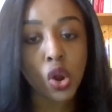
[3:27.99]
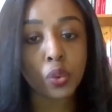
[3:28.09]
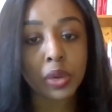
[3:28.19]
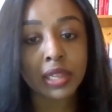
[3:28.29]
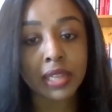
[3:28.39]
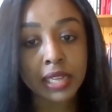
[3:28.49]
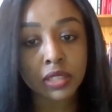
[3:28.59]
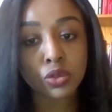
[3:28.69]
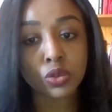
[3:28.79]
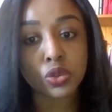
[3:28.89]
who will
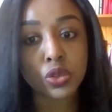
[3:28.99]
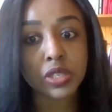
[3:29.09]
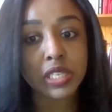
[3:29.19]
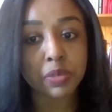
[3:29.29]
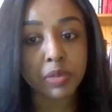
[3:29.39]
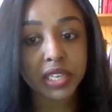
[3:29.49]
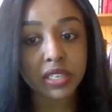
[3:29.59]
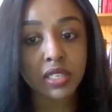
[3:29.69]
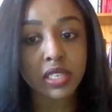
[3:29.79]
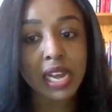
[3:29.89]
then introduce the
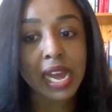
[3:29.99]
speakers